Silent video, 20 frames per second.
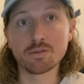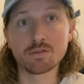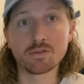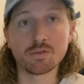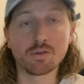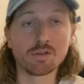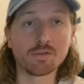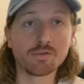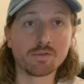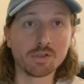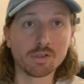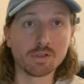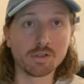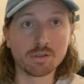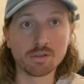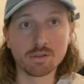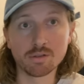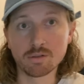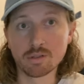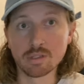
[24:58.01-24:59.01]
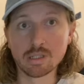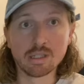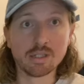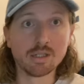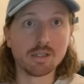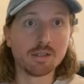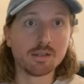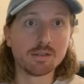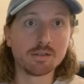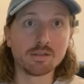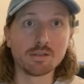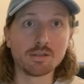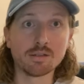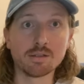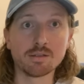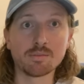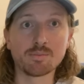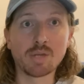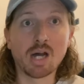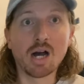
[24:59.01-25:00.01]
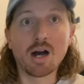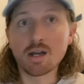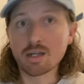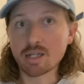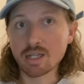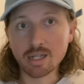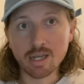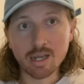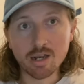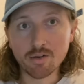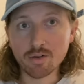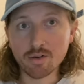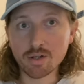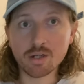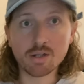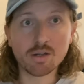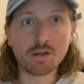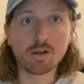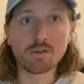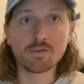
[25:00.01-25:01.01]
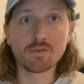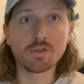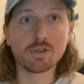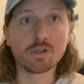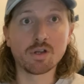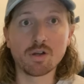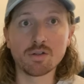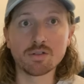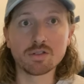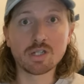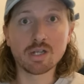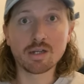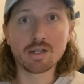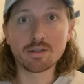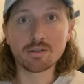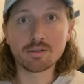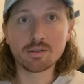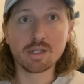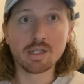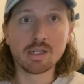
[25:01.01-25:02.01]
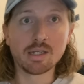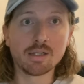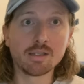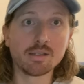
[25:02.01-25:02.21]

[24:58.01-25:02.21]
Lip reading: sort of the parking area of the hotel.